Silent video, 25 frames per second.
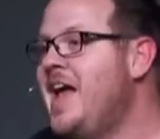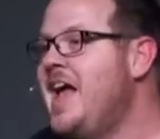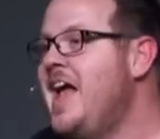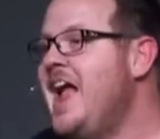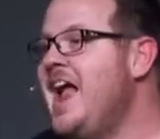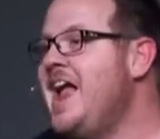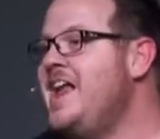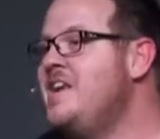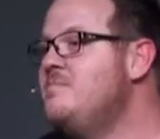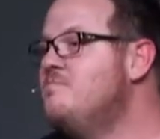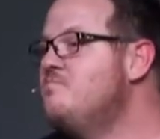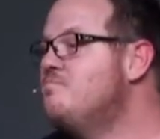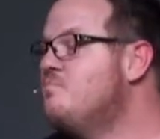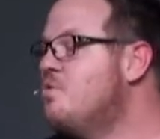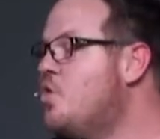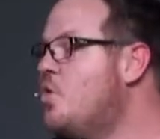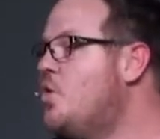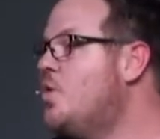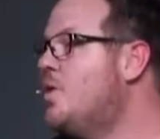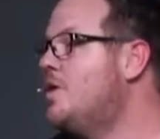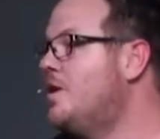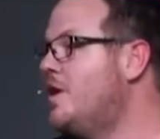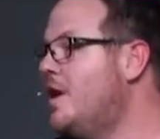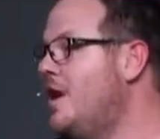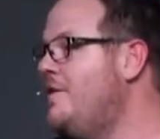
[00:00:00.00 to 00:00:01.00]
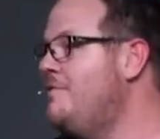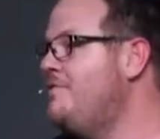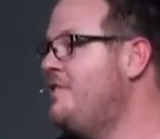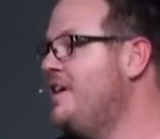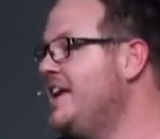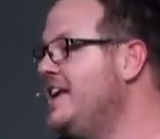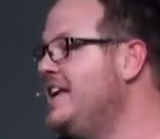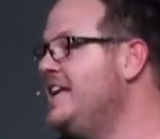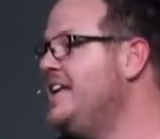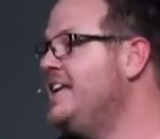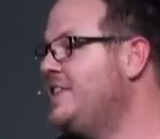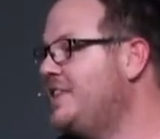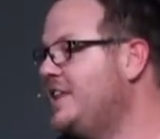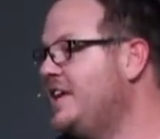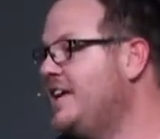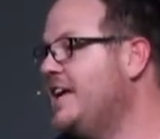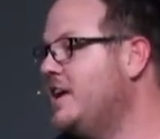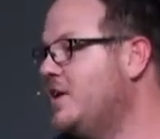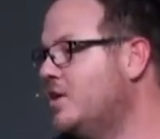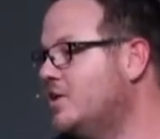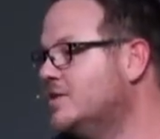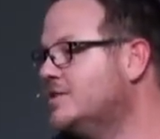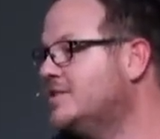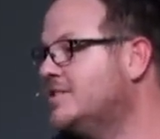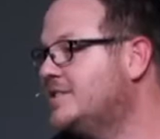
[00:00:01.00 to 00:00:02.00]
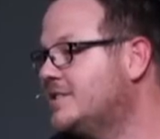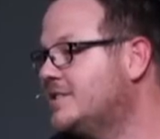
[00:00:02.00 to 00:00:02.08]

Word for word: and more of anything else.